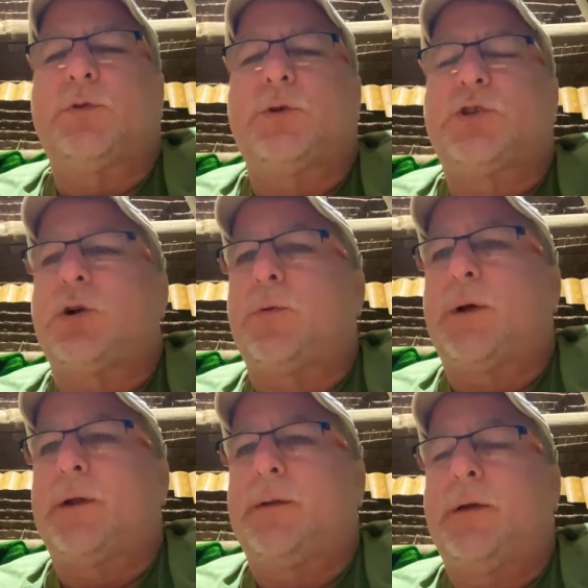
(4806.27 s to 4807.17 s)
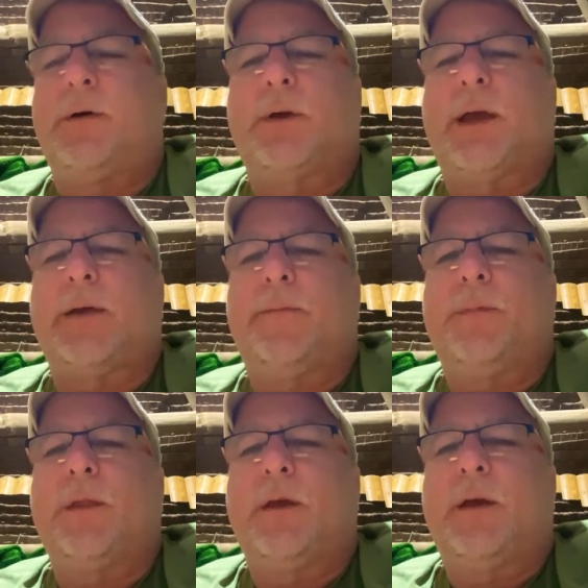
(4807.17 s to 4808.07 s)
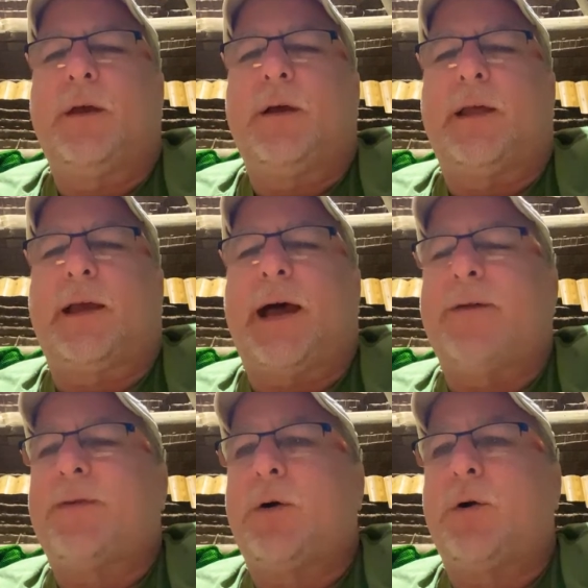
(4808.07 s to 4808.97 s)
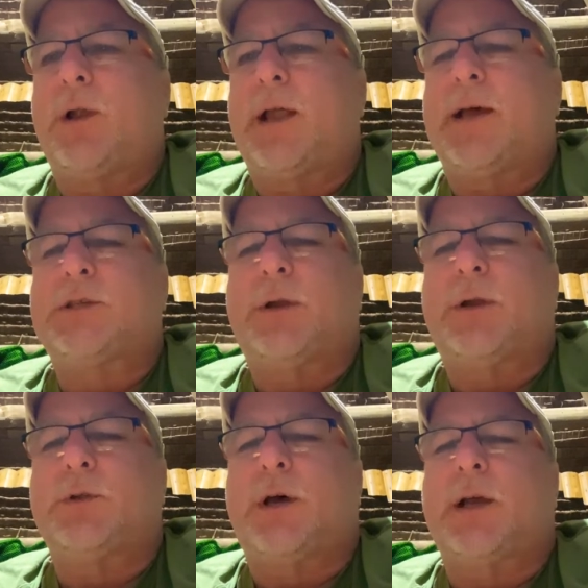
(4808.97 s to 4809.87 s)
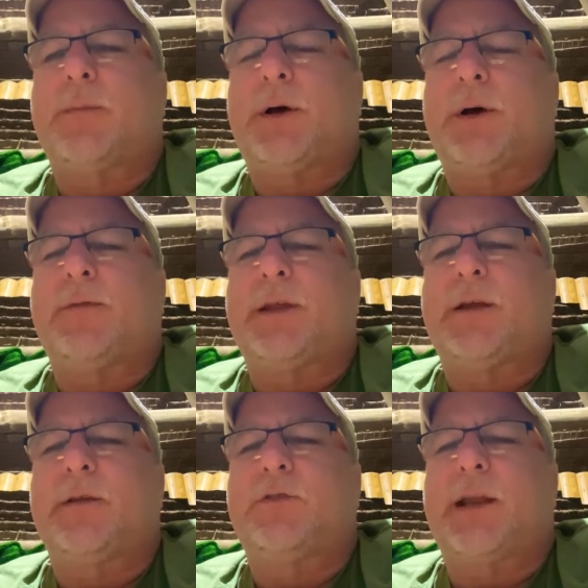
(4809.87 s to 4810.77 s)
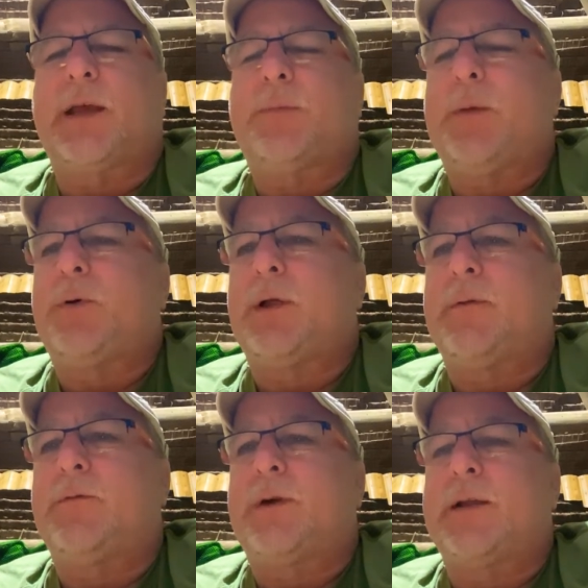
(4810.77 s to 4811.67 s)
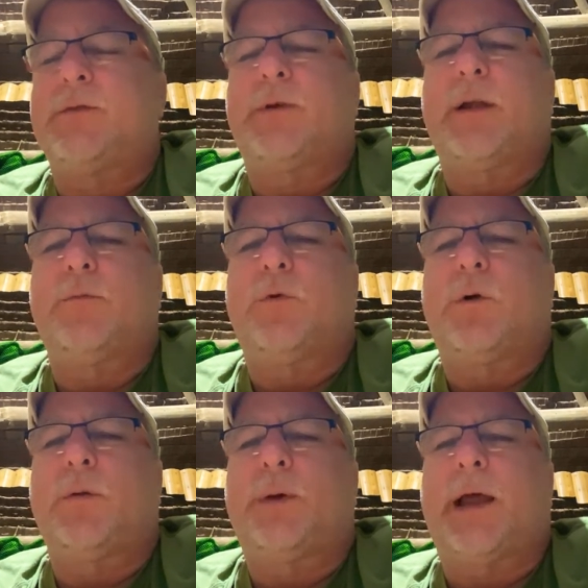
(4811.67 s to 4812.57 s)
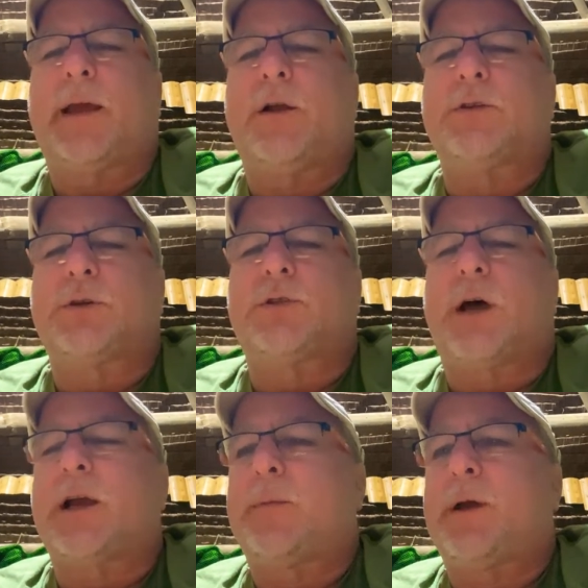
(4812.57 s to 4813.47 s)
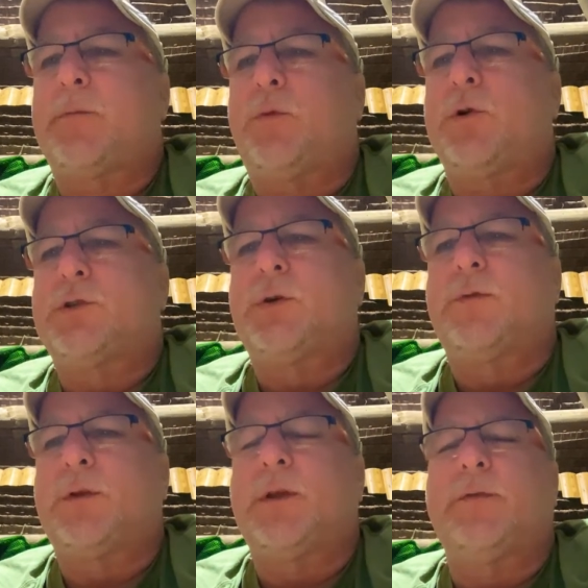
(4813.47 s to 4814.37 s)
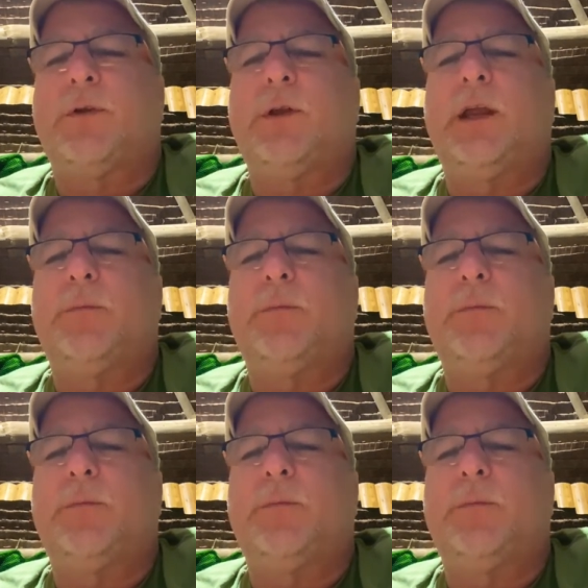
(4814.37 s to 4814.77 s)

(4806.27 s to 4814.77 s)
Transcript: do a short one, okay? Like a half hour or less or whatever. We'll talk about everything and try to get people writing more. But I can also talk about it more too if you need